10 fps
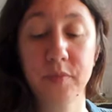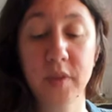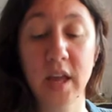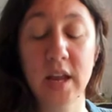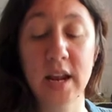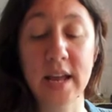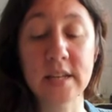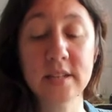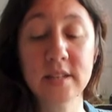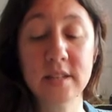it
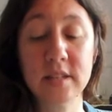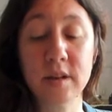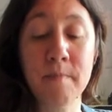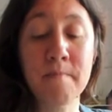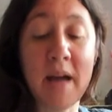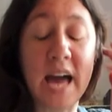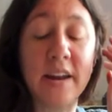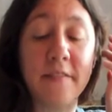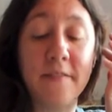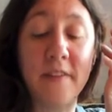is
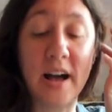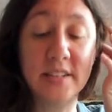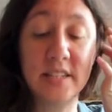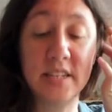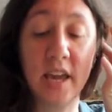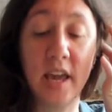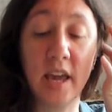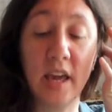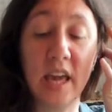manifesting